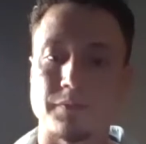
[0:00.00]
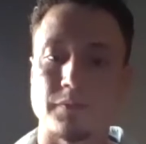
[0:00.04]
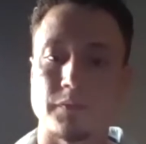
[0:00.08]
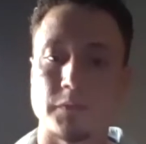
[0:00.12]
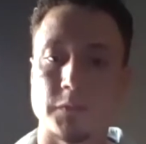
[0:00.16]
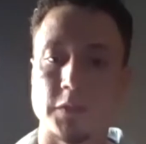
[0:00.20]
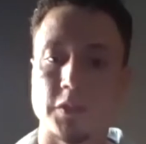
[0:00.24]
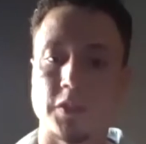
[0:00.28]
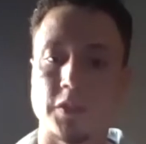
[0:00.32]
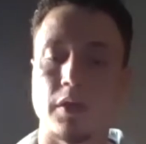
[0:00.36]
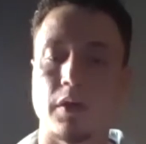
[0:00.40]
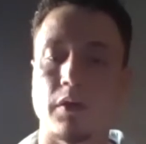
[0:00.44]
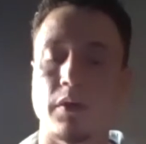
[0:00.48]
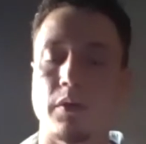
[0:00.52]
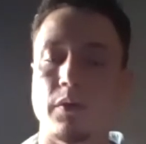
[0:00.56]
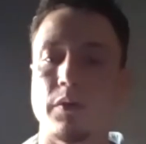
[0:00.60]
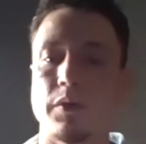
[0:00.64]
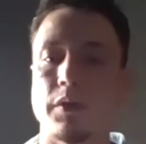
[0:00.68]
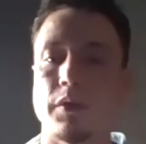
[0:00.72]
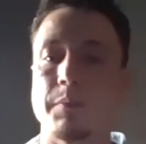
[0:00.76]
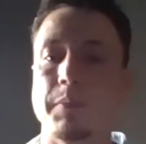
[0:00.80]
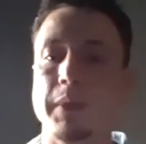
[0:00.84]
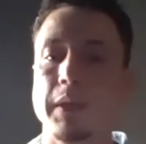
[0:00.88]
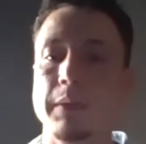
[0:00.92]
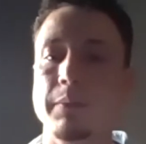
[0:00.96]
So
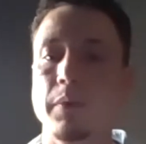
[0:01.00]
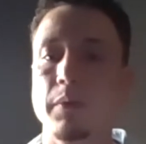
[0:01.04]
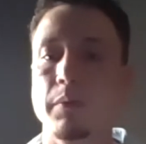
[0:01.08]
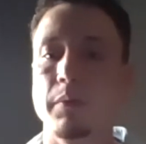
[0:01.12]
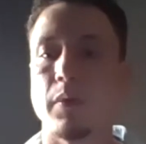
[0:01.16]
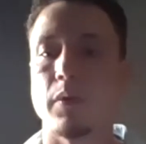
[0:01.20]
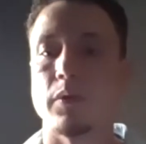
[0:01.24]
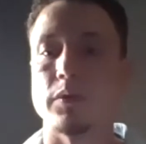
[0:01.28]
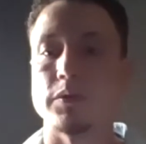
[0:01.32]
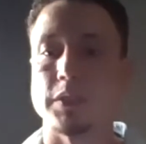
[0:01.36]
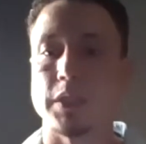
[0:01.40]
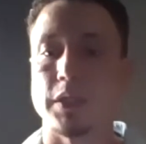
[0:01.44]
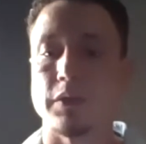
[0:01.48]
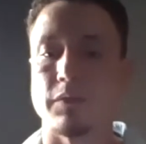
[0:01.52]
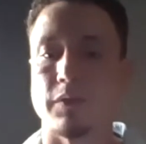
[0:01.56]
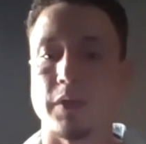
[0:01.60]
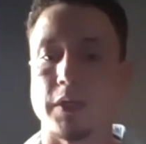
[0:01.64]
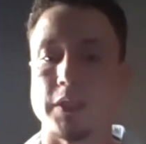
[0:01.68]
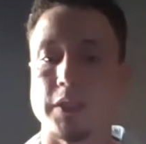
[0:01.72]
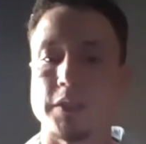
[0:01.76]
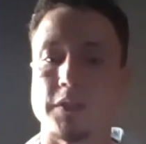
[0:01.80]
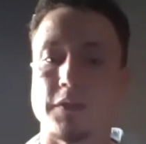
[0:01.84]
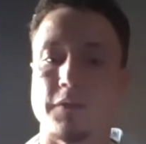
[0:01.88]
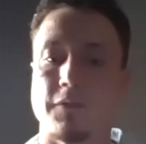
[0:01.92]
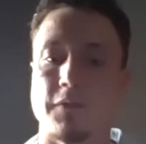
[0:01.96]
the people most at
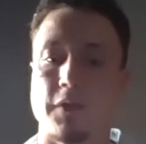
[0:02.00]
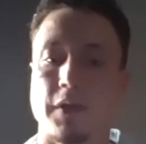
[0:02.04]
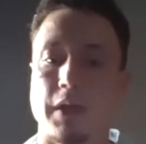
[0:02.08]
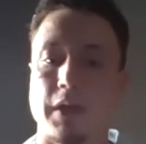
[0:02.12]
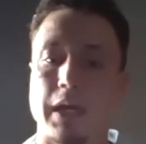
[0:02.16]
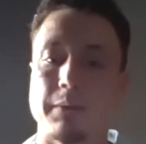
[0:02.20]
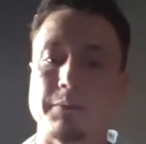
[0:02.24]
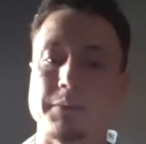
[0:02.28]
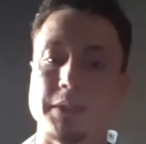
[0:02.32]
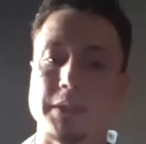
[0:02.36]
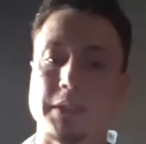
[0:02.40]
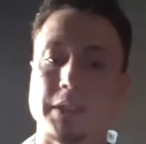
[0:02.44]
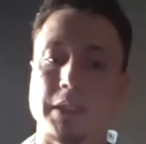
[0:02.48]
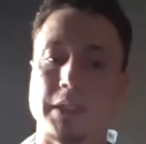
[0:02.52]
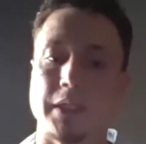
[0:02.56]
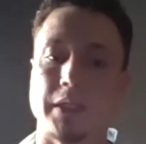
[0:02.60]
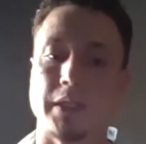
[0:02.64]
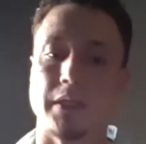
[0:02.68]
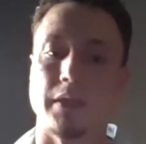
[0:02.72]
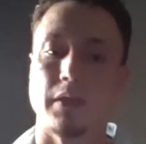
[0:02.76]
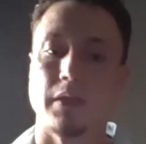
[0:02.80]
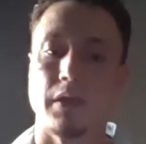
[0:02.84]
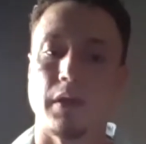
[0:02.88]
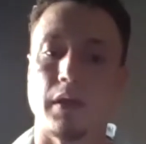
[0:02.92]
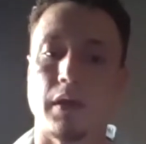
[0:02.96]
risk for Hep
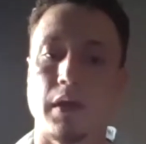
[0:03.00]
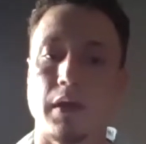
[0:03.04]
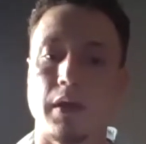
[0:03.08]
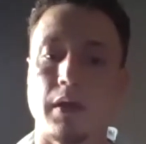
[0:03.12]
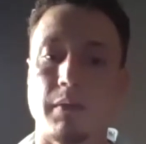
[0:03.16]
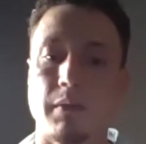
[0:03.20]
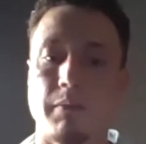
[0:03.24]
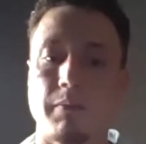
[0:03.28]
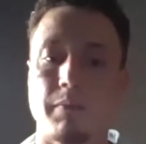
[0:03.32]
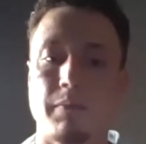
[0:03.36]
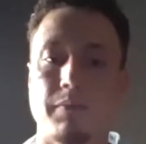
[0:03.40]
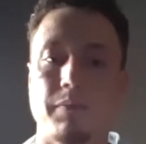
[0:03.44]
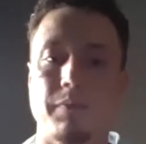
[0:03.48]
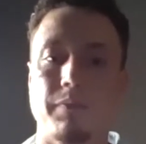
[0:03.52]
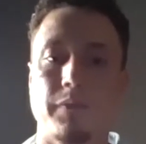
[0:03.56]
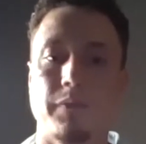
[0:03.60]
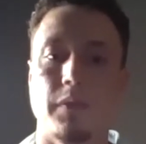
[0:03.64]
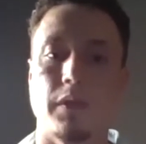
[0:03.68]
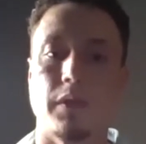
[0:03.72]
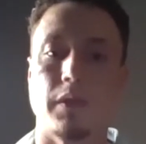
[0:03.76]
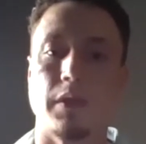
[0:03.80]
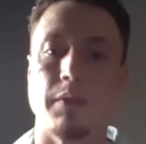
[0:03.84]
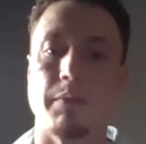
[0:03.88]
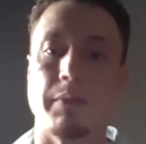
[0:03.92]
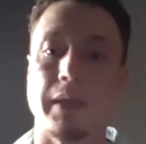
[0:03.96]
C,
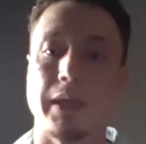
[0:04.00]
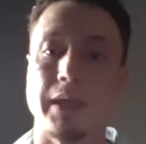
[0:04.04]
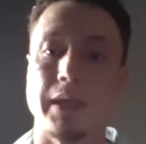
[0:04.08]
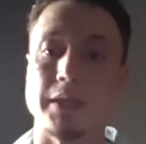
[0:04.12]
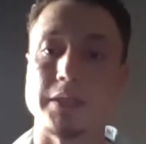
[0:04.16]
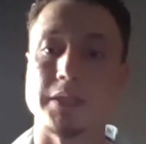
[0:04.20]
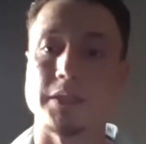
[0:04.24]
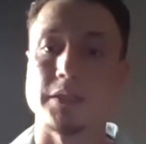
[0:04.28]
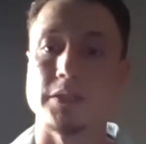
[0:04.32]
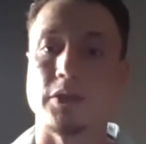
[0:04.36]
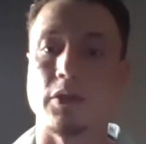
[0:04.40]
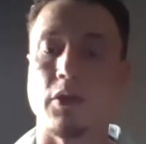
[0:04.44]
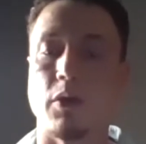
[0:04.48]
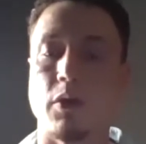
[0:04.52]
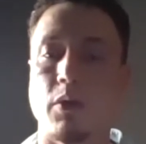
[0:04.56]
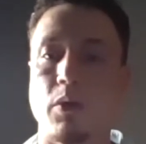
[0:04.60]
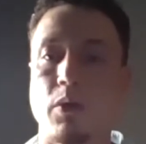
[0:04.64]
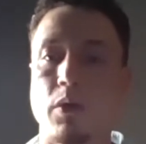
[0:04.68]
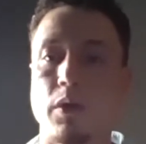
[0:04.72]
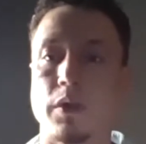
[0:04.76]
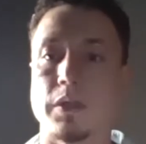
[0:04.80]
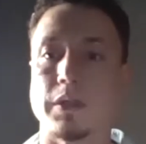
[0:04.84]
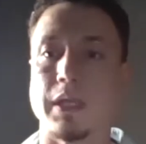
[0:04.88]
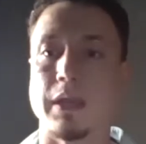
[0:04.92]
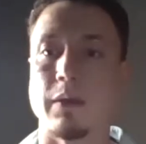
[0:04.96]
the biggest
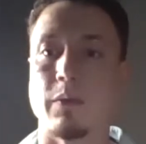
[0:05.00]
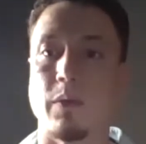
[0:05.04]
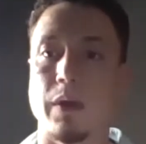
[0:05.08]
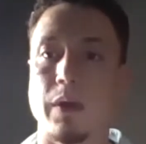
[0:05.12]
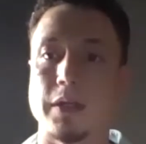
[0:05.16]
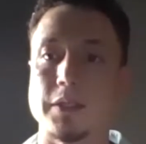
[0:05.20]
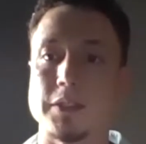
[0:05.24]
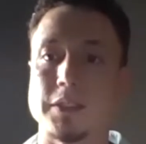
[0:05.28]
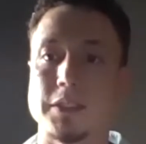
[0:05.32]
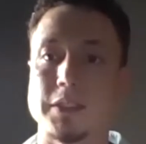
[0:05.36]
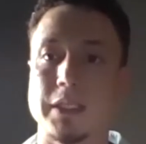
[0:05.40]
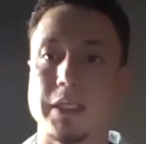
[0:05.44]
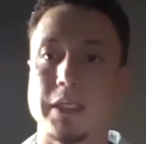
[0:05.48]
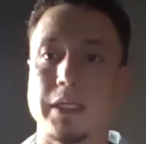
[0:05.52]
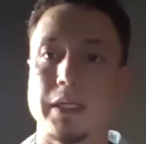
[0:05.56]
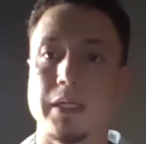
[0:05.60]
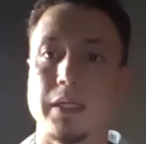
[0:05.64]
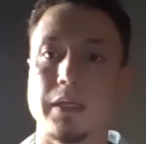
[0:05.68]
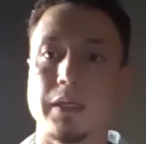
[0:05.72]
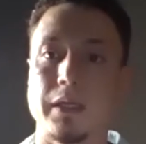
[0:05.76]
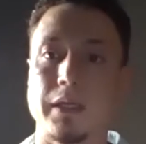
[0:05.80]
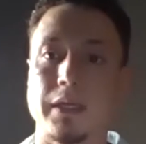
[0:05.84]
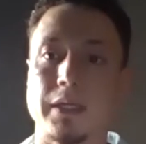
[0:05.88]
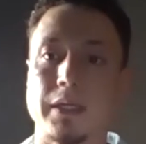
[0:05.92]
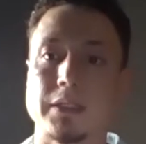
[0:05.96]
cohort that we're
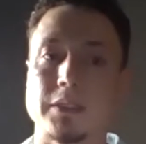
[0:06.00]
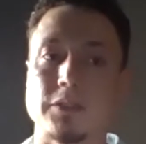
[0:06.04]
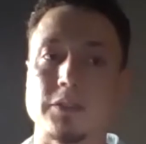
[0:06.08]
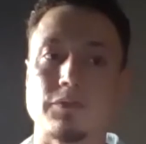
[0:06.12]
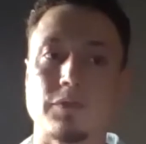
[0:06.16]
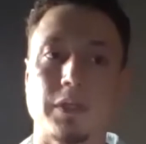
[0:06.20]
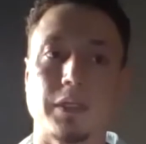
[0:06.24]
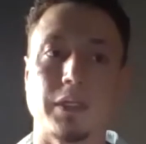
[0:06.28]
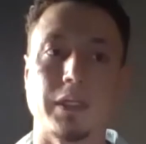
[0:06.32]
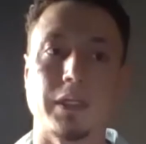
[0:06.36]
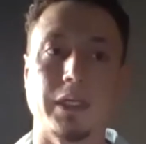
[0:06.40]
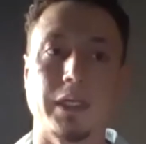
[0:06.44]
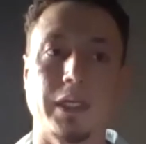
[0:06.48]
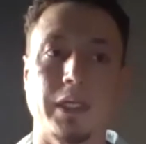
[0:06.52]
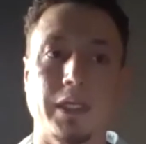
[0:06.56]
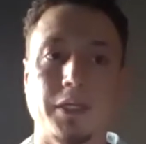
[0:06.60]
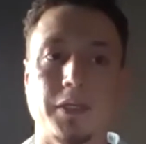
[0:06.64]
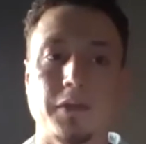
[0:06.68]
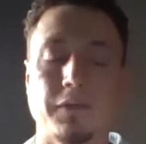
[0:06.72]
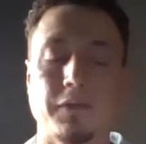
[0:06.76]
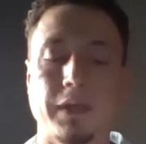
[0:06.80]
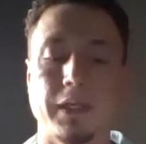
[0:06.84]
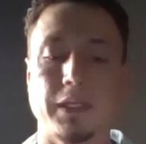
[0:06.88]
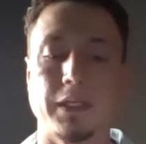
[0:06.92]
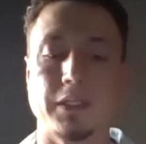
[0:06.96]
seeing is really
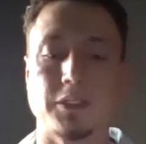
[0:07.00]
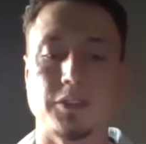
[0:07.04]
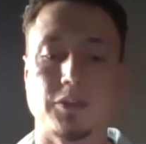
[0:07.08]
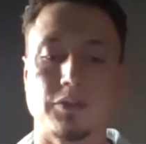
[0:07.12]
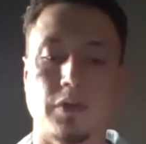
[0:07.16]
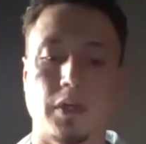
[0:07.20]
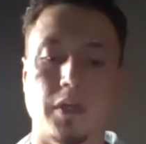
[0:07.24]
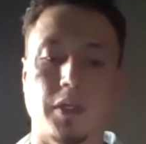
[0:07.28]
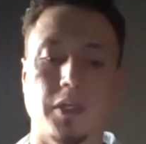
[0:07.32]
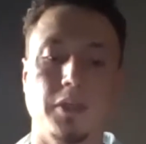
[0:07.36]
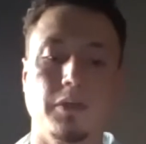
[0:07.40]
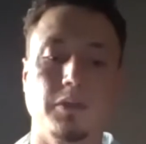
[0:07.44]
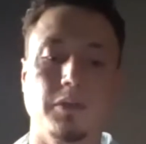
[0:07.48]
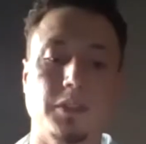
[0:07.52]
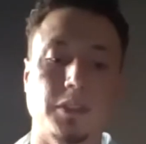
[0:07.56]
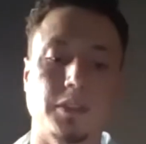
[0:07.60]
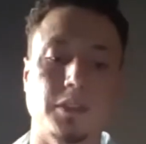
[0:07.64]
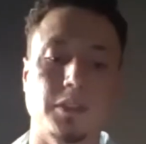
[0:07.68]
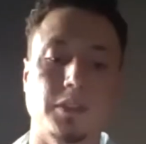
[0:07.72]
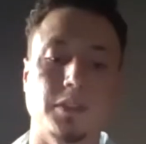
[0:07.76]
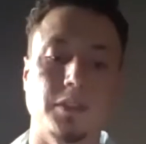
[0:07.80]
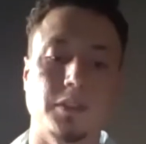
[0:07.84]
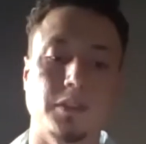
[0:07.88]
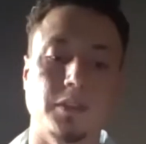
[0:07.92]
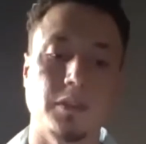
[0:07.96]
intravenous drug
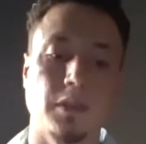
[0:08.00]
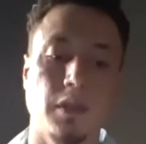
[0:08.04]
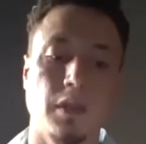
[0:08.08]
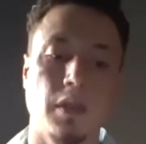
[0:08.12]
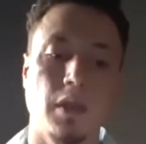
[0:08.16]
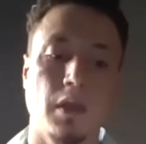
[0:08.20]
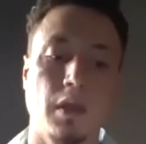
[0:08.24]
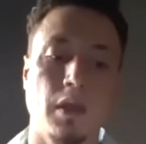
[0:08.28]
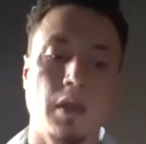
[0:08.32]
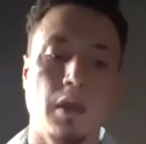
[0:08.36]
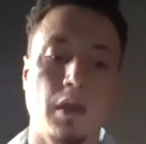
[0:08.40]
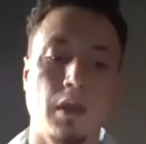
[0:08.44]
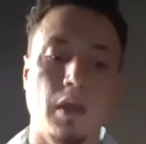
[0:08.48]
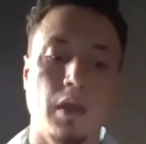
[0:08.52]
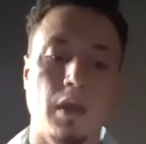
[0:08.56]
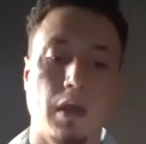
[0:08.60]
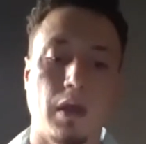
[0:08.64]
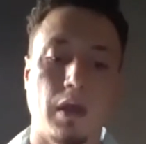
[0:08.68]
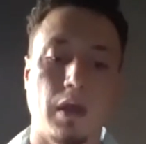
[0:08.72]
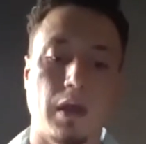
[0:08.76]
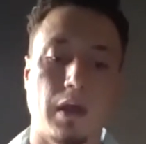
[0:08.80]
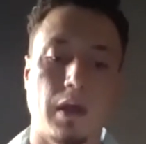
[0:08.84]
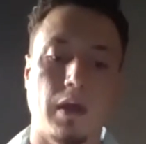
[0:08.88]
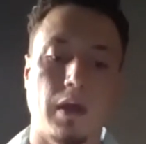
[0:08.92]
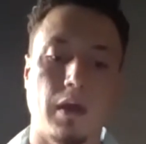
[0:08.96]
users.
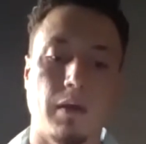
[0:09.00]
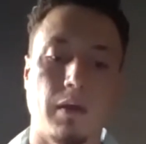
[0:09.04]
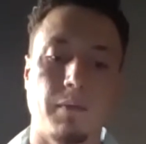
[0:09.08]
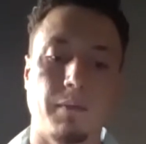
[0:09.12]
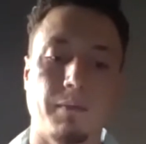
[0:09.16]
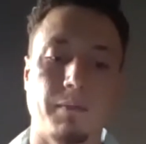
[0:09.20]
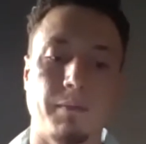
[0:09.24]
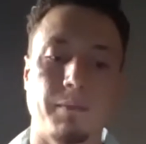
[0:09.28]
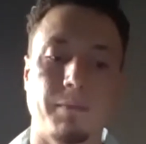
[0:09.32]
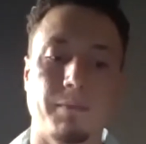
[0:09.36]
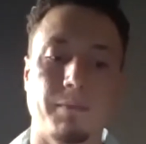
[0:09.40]
But